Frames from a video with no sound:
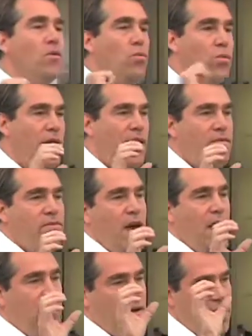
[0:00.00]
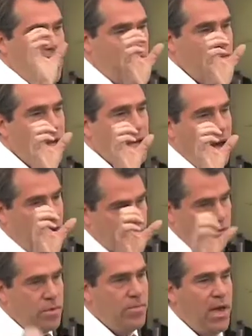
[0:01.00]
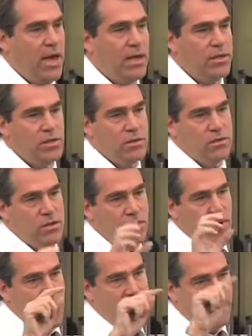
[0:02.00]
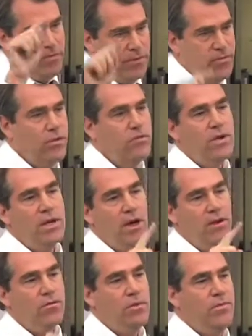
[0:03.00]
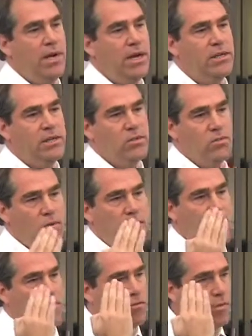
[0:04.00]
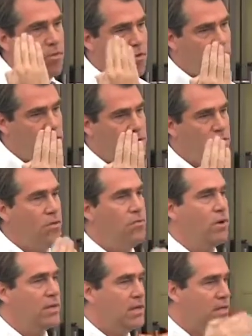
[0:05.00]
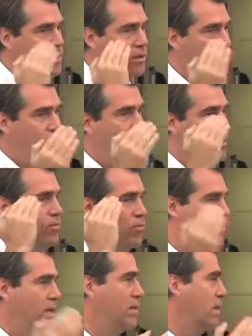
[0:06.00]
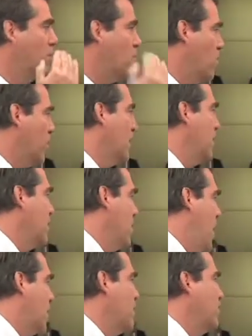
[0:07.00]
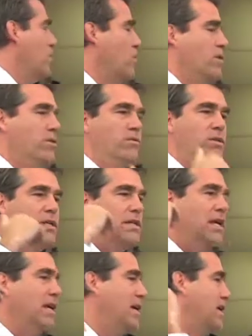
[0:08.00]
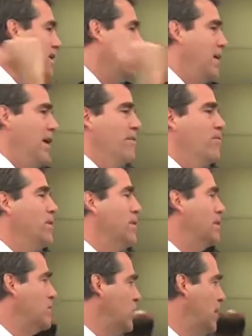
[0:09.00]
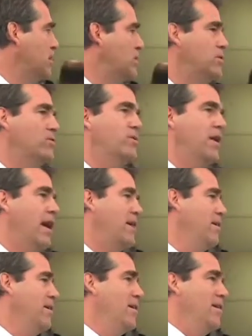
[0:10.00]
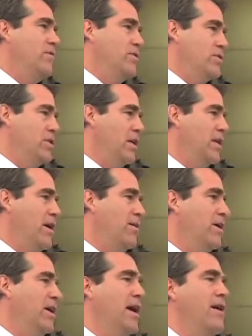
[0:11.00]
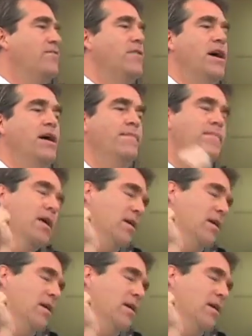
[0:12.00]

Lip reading: We have that on every country page. So we have 53 country pages where we have a reporter's notebook that is a living, breathing, working document where you just hit it every chance you get. If you're sitting down in a cafe,